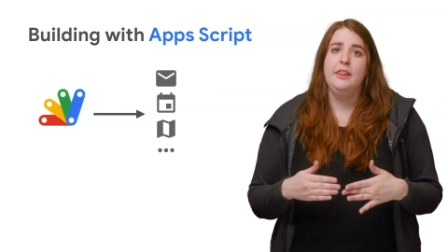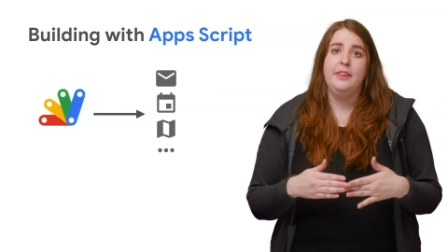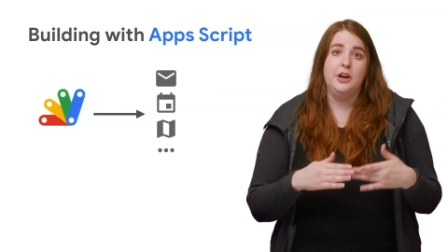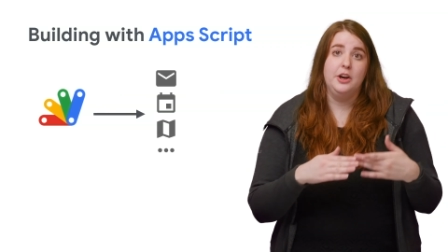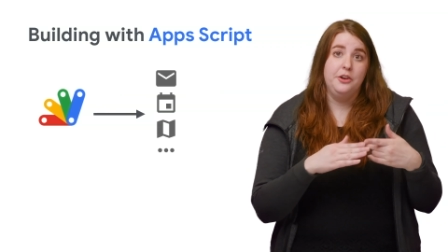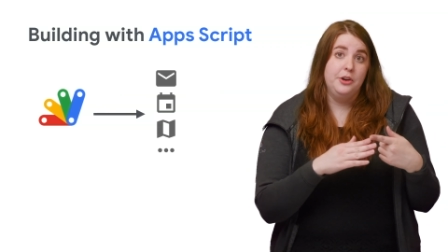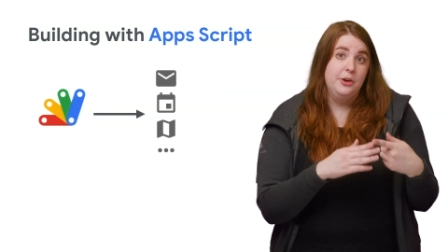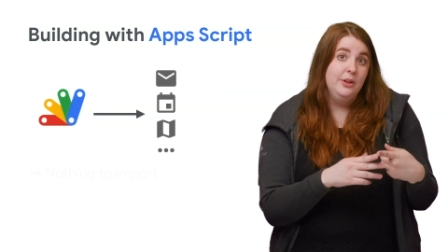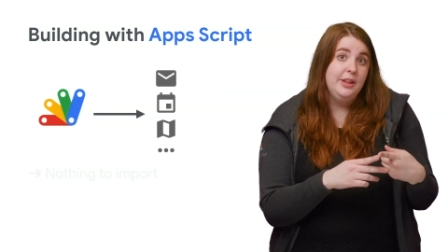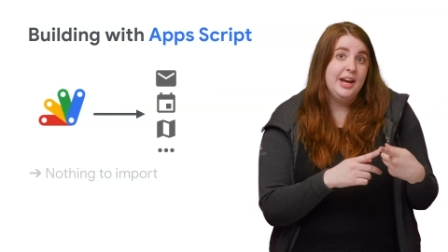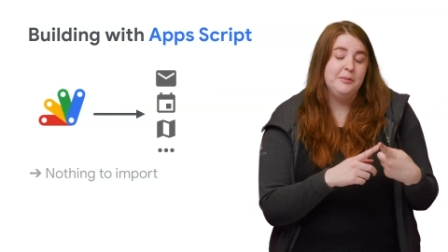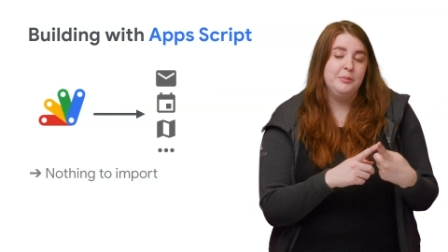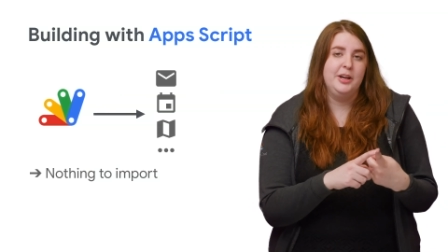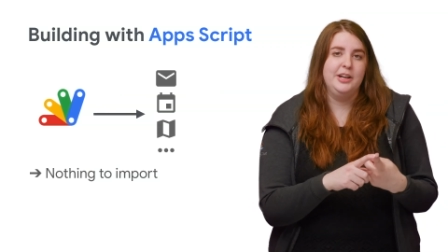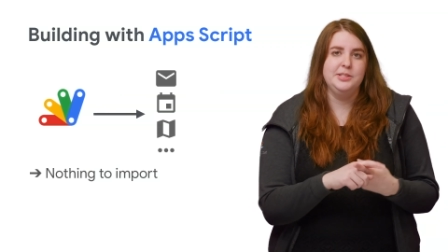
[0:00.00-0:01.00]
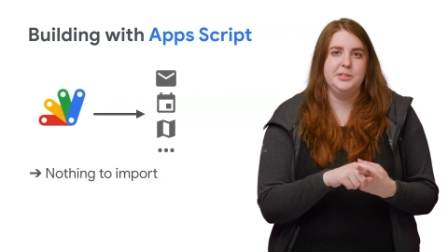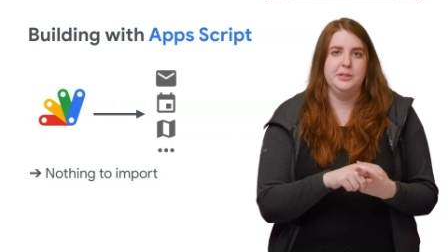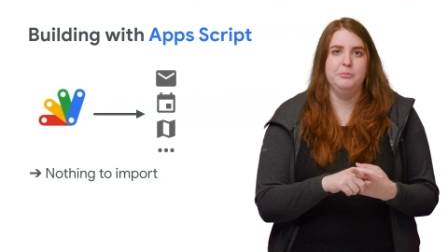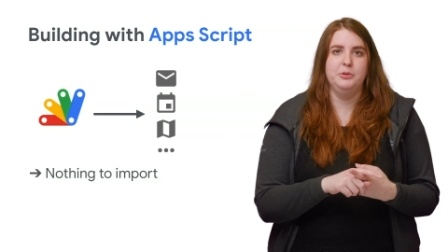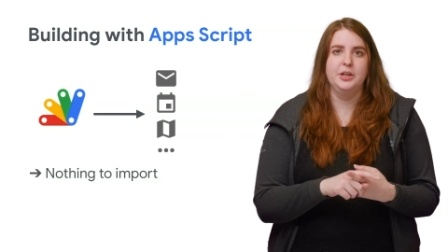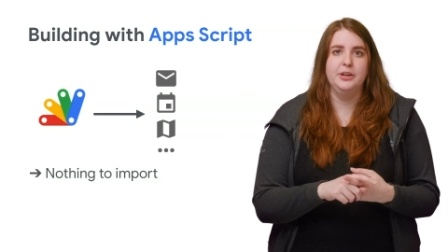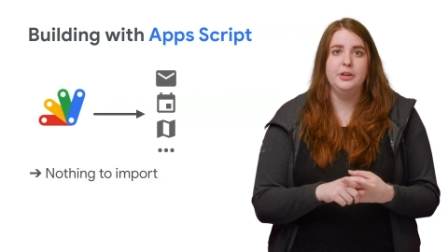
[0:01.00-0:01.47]
There are no libraries
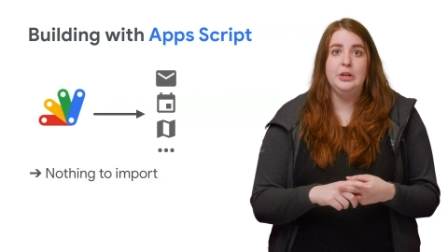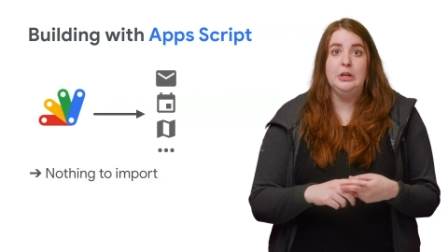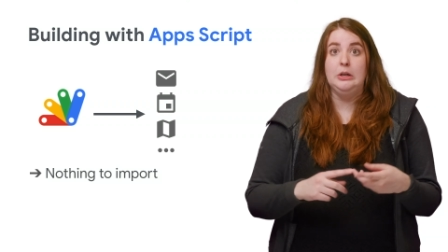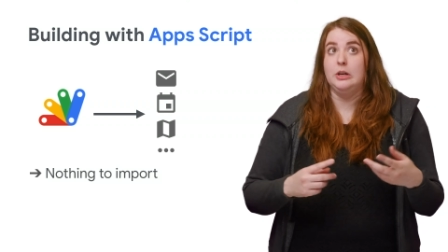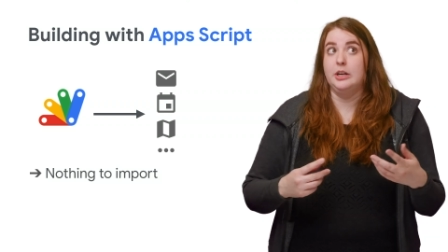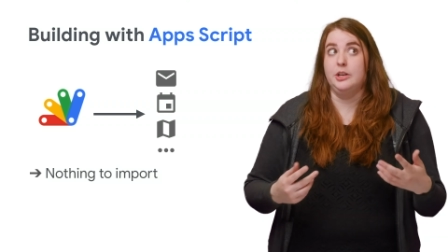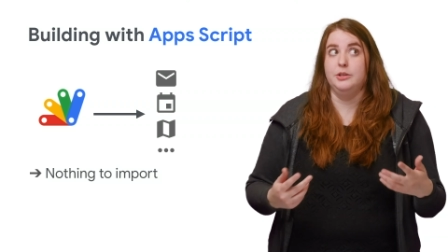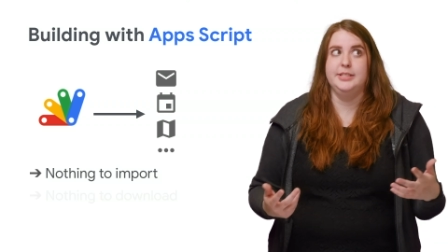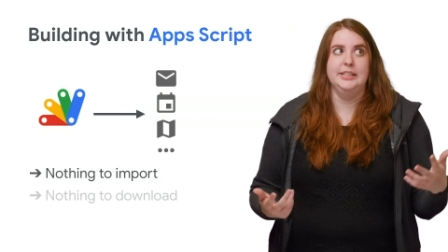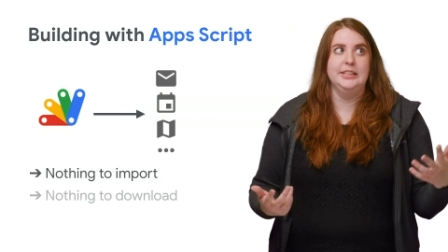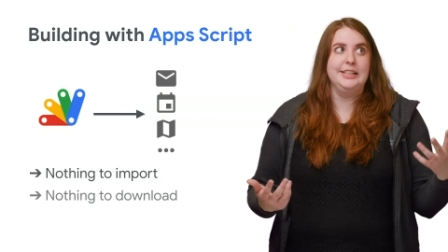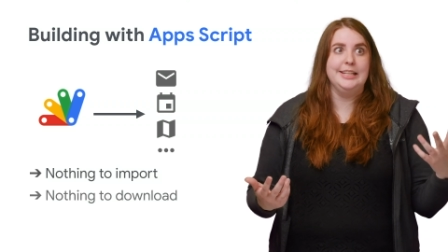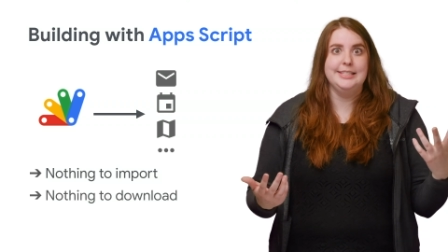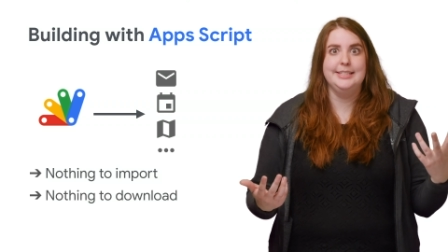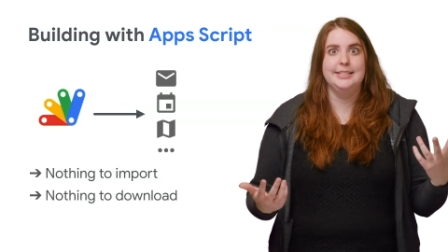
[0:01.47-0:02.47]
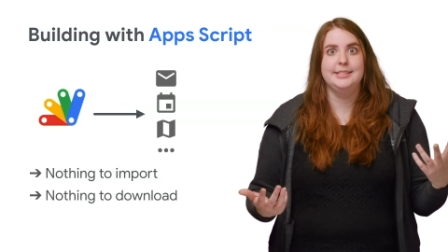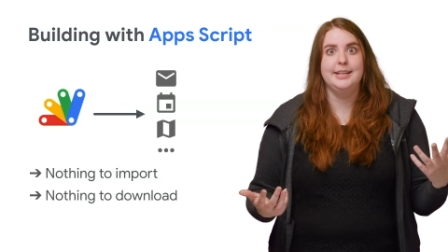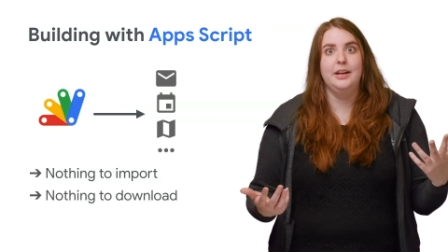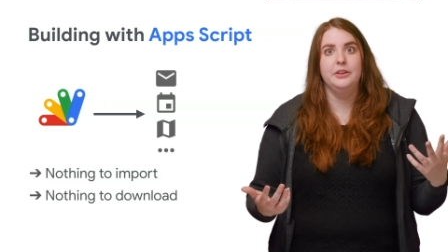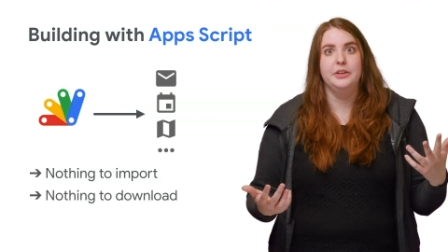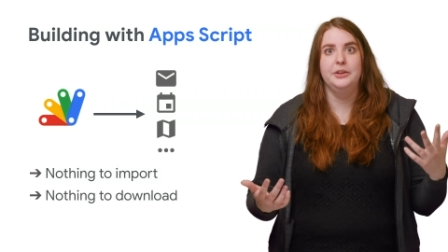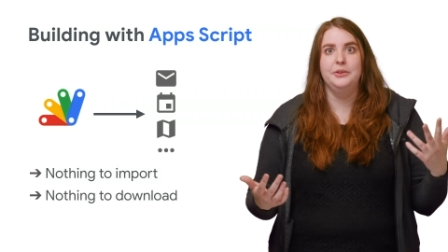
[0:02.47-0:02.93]
to import or utilities to
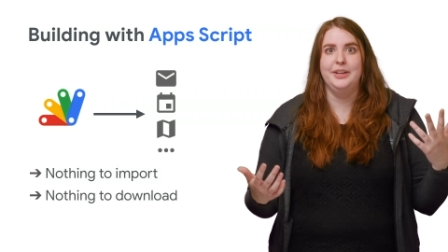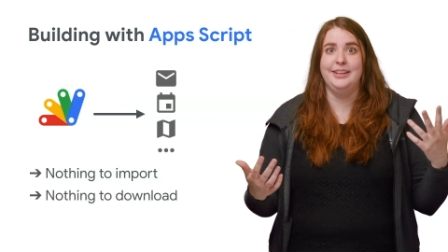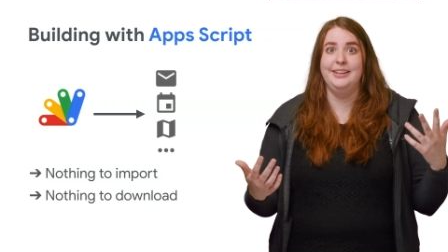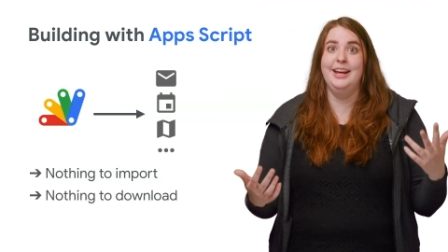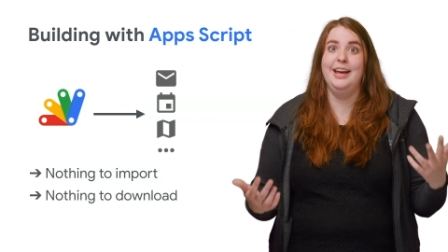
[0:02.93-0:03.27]
download and